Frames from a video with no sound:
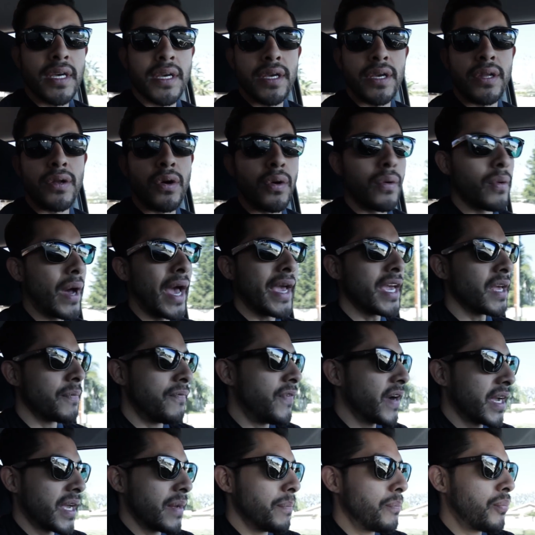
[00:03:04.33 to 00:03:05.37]
You know, I could
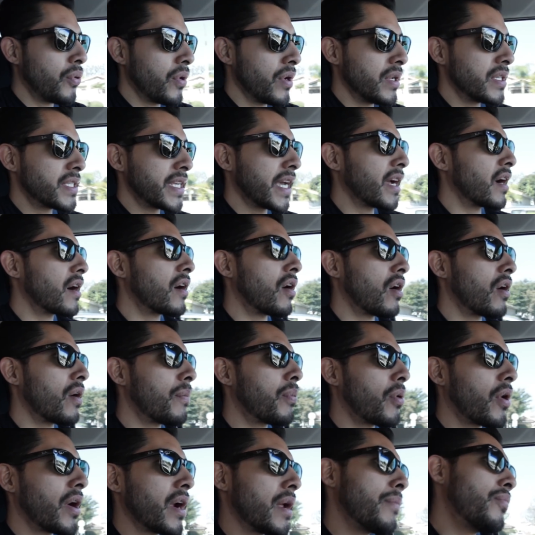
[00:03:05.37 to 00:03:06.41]
fucking take a car
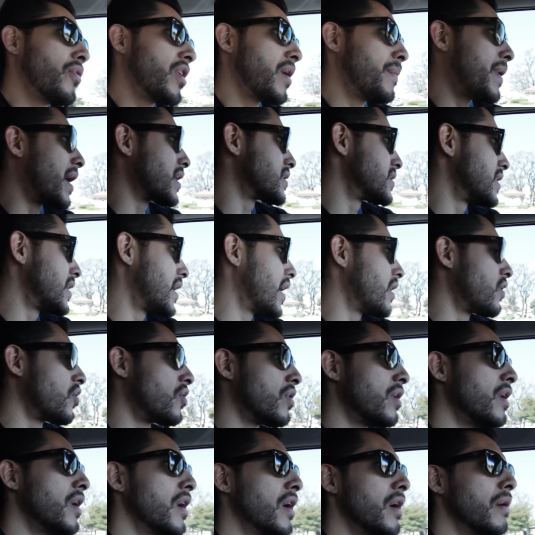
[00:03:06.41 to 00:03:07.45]
apart and put it back
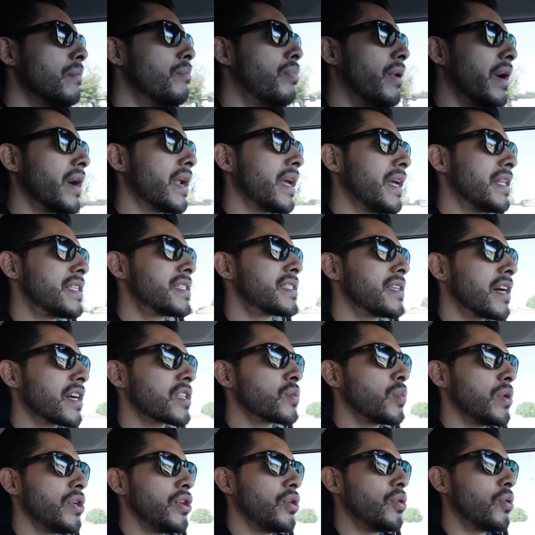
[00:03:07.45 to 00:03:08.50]
together, but it
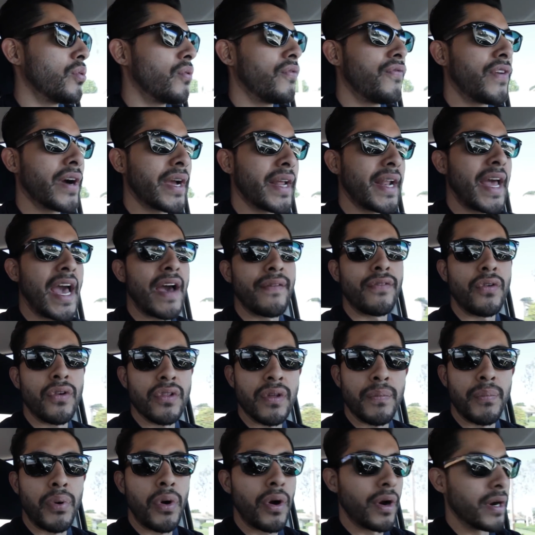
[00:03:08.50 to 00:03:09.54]
sucks when you don't fucking have all
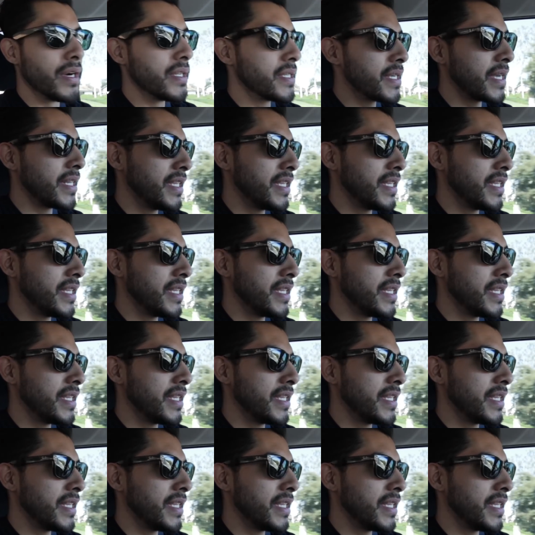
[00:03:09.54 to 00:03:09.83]
the parts.